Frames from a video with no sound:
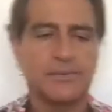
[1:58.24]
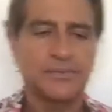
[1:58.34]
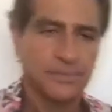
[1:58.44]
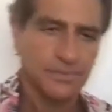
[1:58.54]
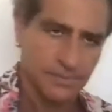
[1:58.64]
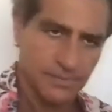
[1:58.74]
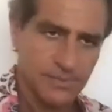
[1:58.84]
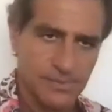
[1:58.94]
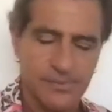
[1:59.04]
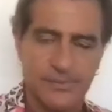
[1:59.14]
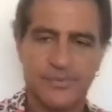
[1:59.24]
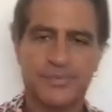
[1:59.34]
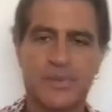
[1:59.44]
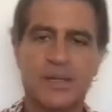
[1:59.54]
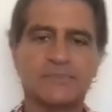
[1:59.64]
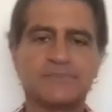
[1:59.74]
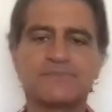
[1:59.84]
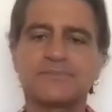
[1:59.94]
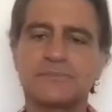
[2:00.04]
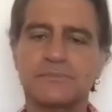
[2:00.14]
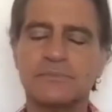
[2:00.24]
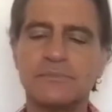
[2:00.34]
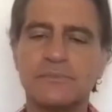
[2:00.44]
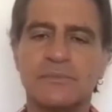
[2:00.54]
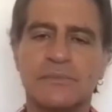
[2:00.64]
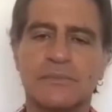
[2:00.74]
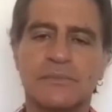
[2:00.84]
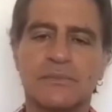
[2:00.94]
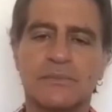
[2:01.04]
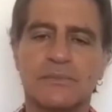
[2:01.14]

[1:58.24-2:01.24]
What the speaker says: Nothing is said.